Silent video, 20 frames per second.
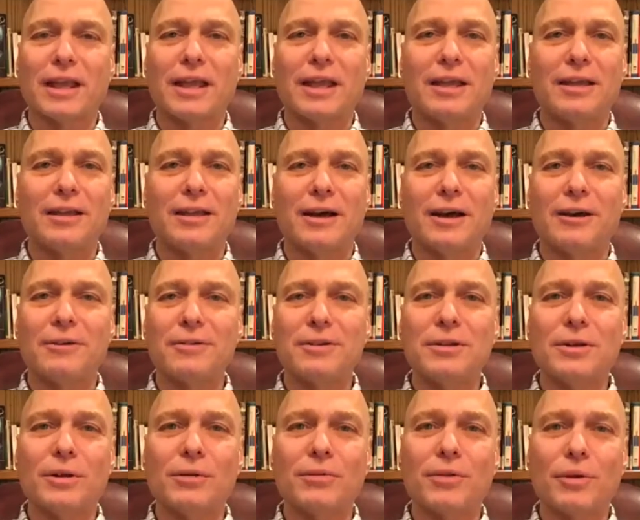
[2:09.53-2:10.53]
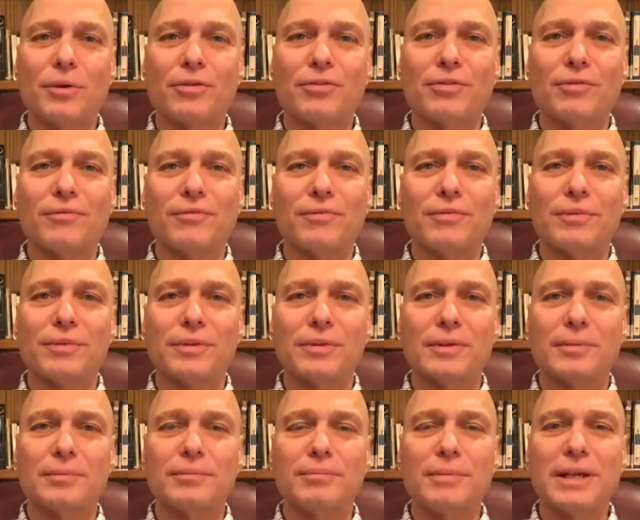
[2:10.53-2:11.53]
And, there were some
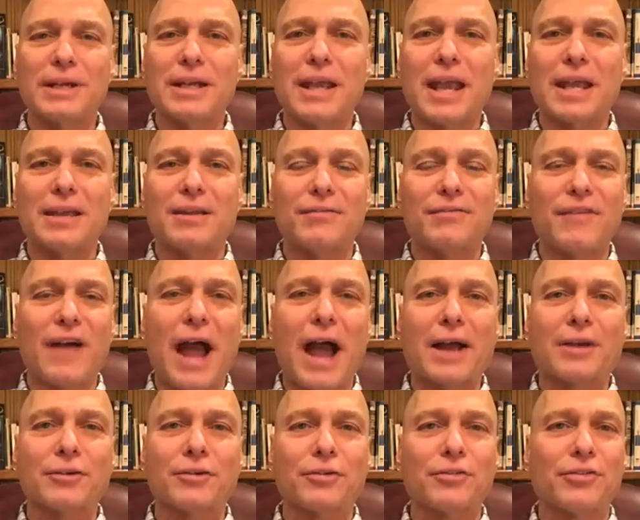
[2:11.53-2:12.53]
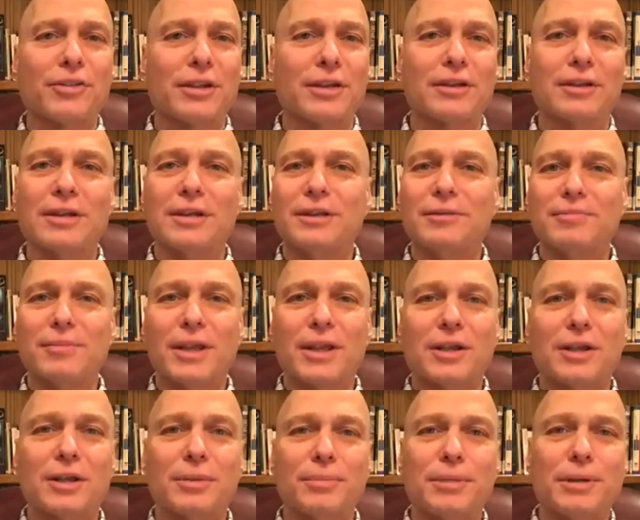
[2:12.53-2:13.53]
mitigating factors that
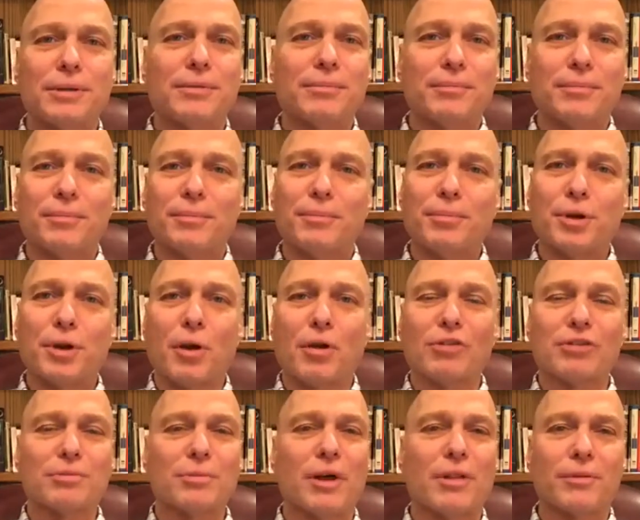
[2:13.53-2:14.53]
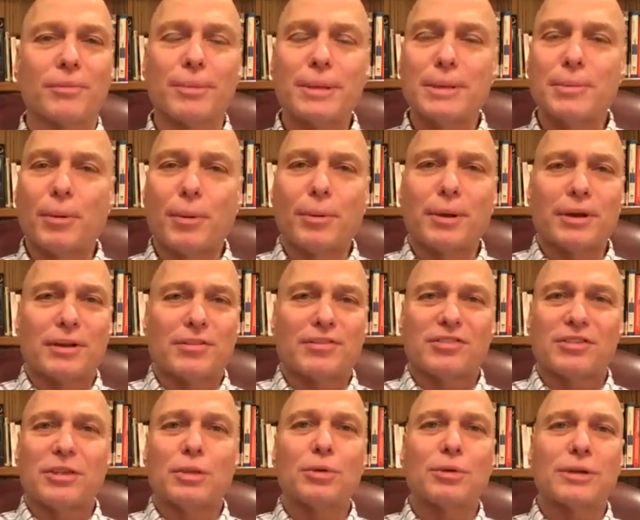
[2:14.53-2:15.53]
could have been put on some other people, but it
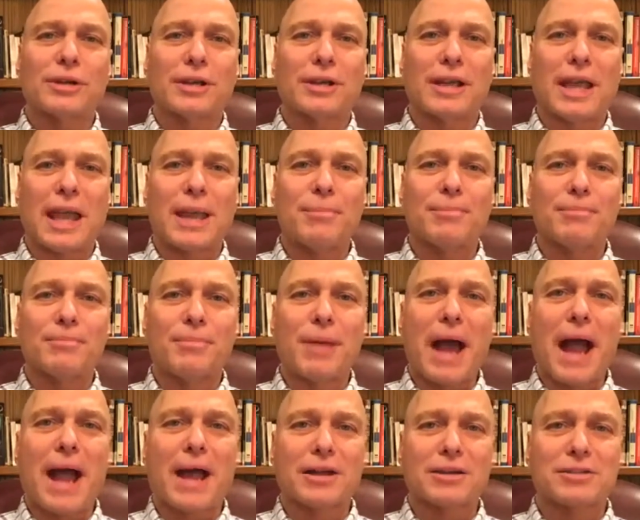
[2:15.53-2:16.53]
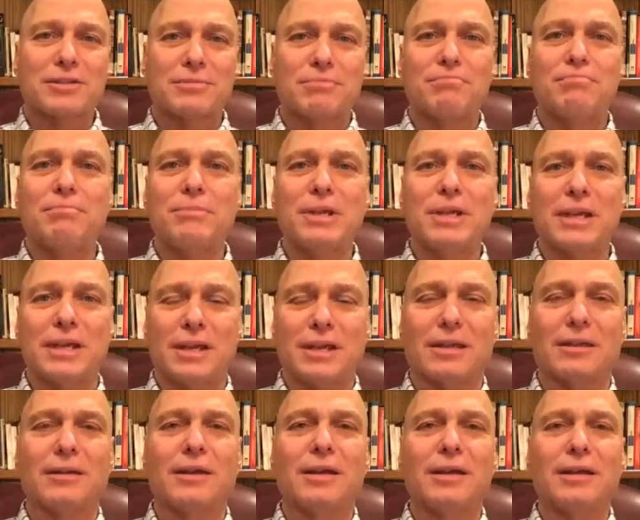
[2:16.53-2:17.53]
still came back to
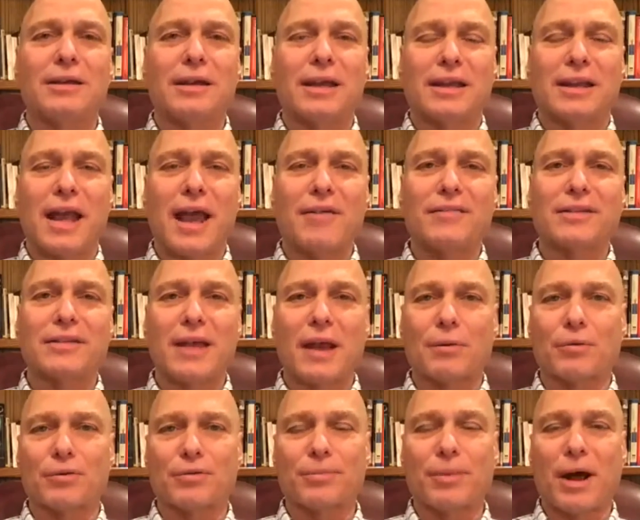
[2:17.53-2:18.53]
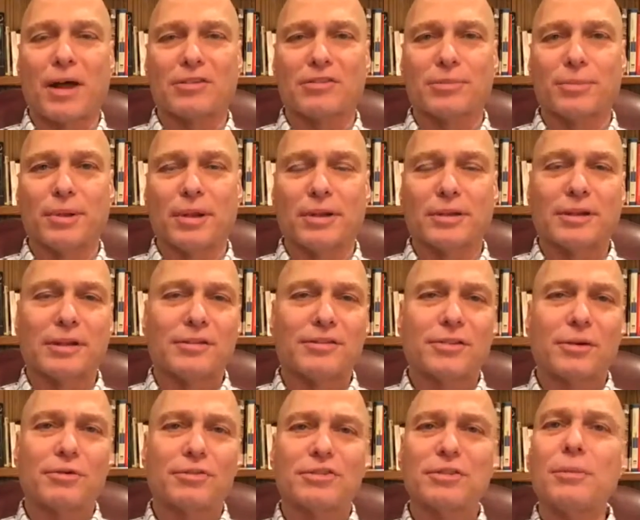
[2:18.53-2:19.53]
me and having that responsibility.
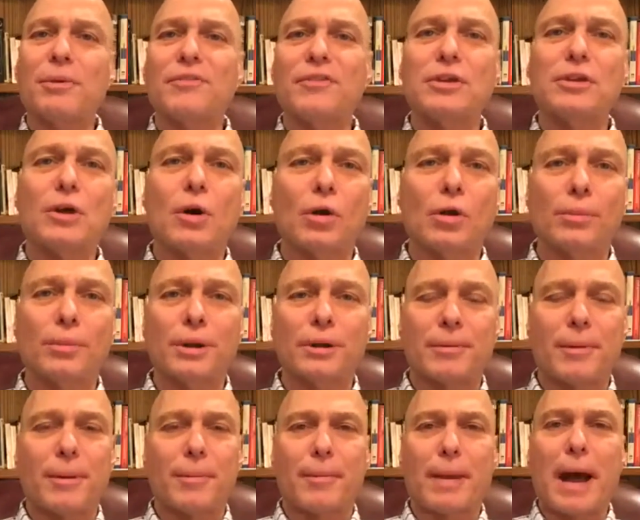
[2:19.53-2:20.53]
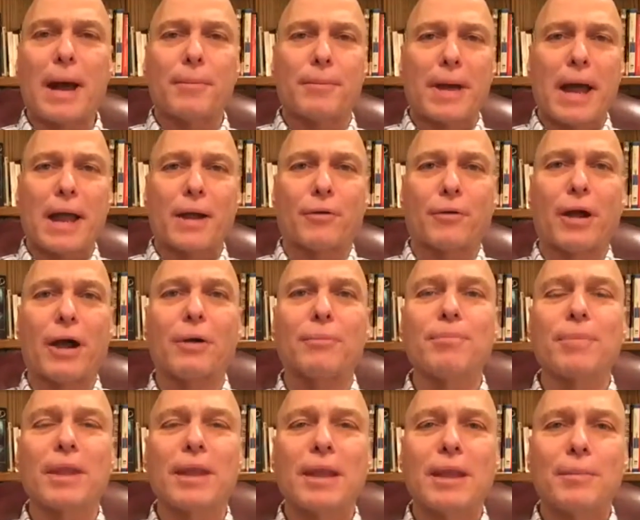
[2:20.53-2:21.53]
So some of you know a little bit about my background
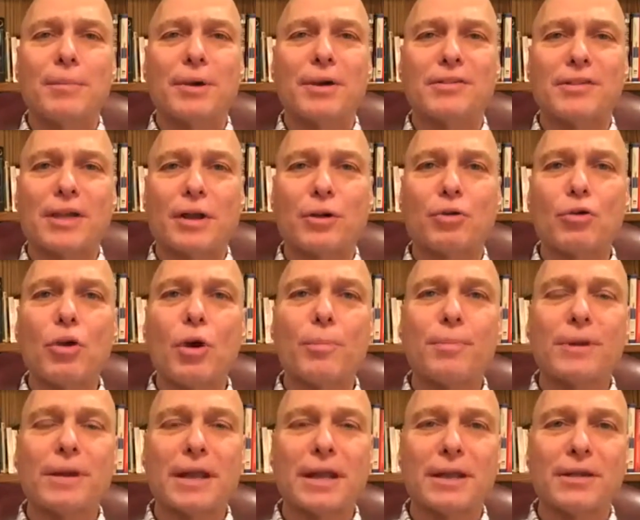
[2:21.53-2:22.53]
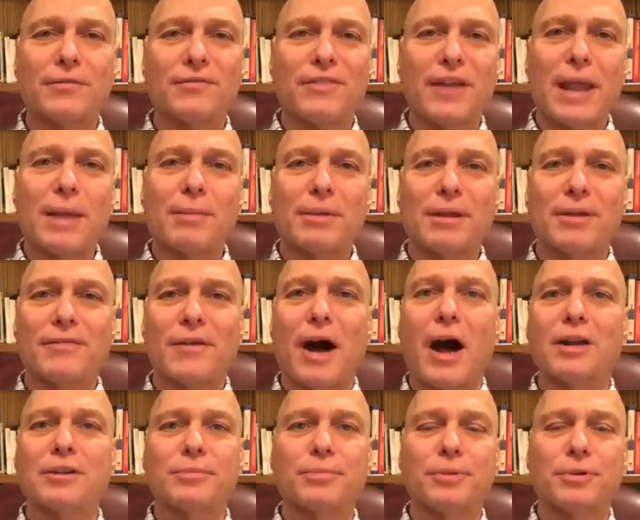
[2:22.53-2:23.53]
because I grew up in a family of
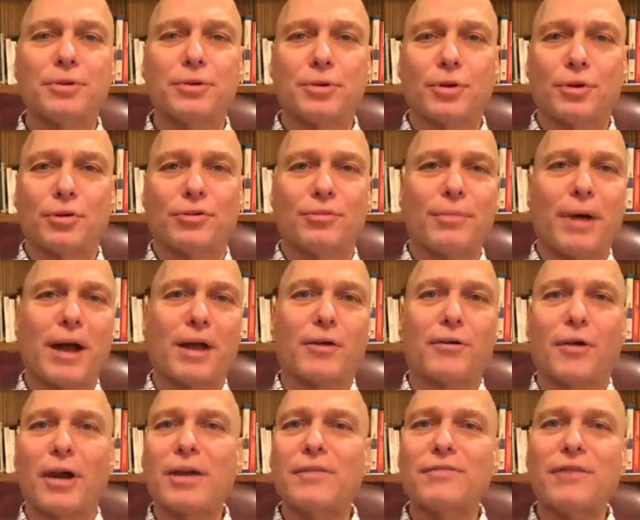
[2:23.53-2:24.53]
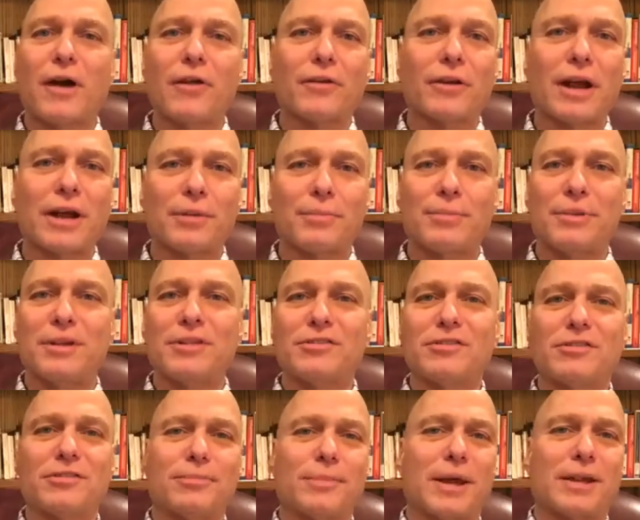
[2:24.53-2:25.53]
entrepreneurs. My grandfather had a
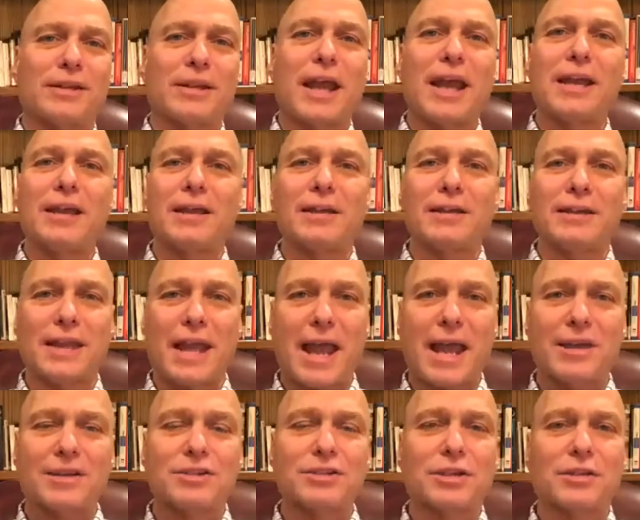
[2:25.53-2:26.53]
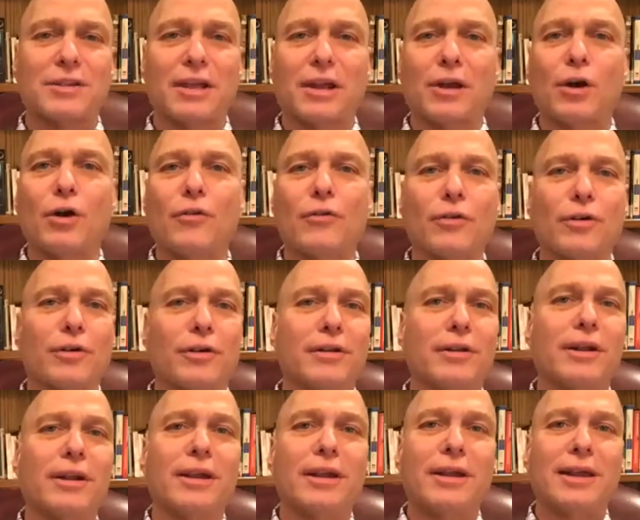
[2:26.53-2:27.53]
business, my dad took that over,
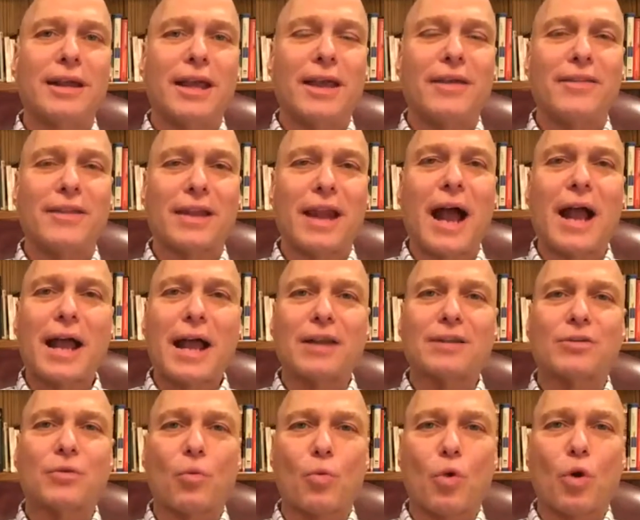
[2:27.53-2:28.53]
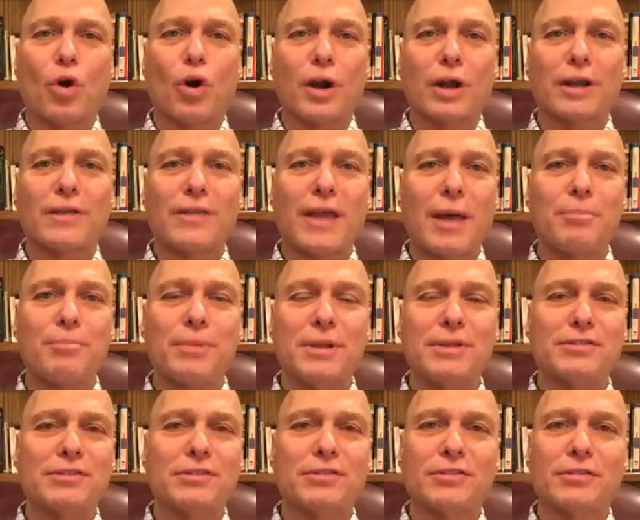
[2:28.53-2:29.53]
and then I got to work in that
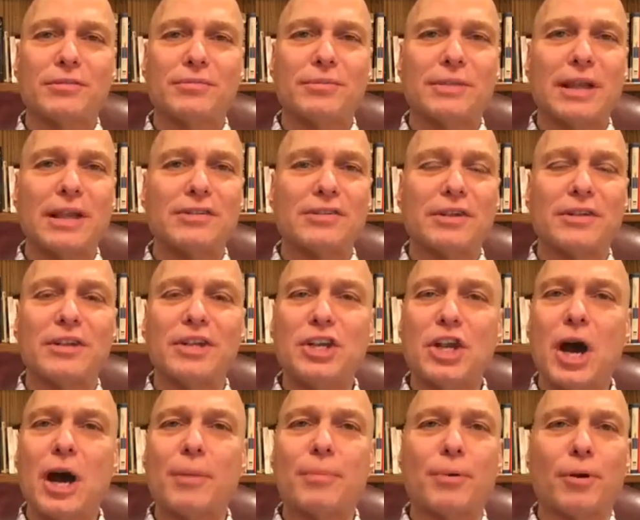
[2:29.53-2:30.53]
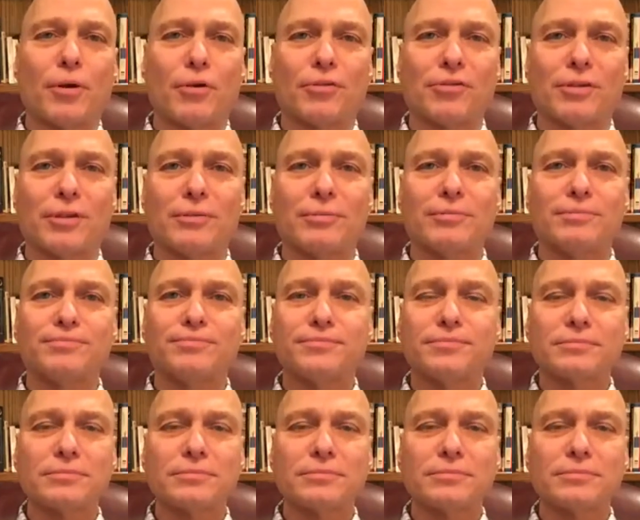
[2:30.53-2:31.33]
business as a young person.